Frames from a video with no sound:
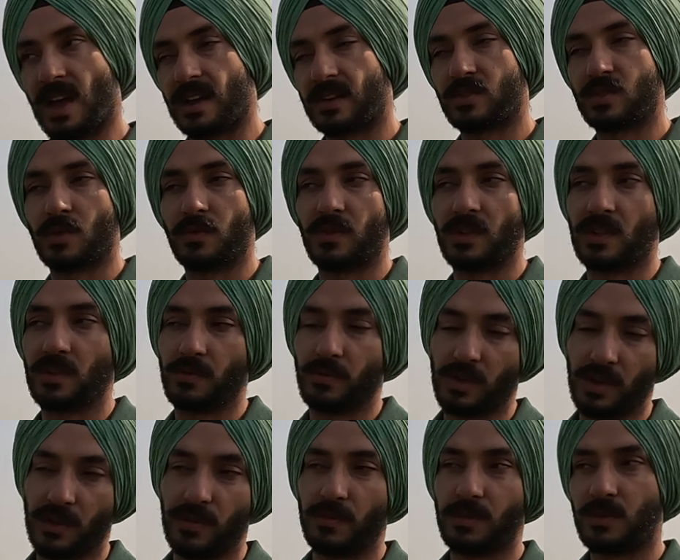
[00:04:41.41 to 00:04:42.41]
So
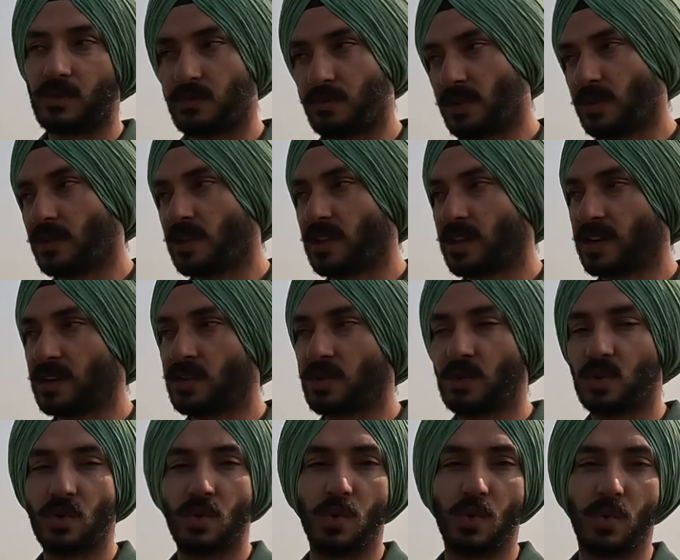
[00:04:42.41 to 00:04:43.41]
we'll let you
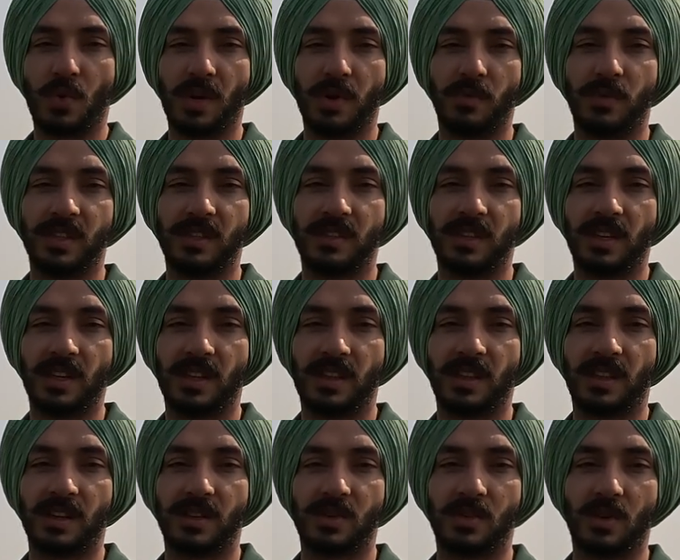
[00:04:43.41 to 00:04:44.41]
know what we see in
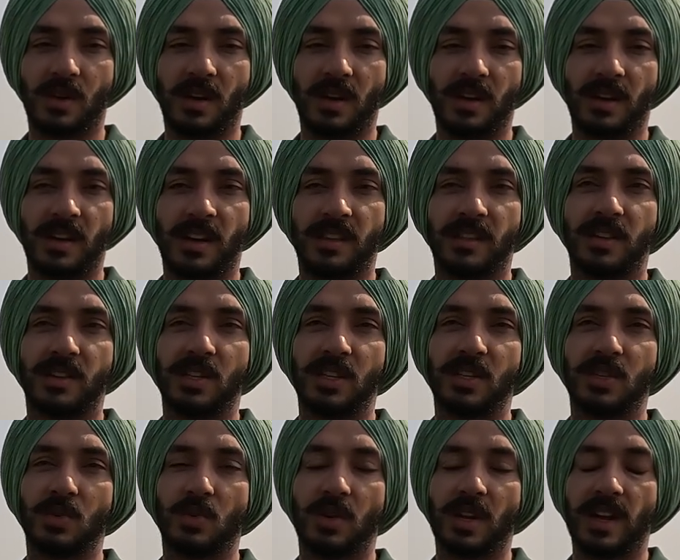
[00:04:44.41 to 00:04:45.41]
the
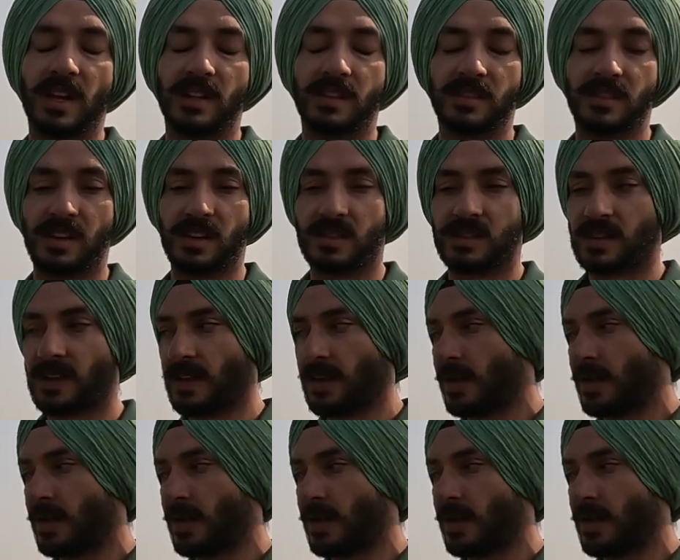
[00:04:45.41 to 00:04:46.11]
tissue analysis.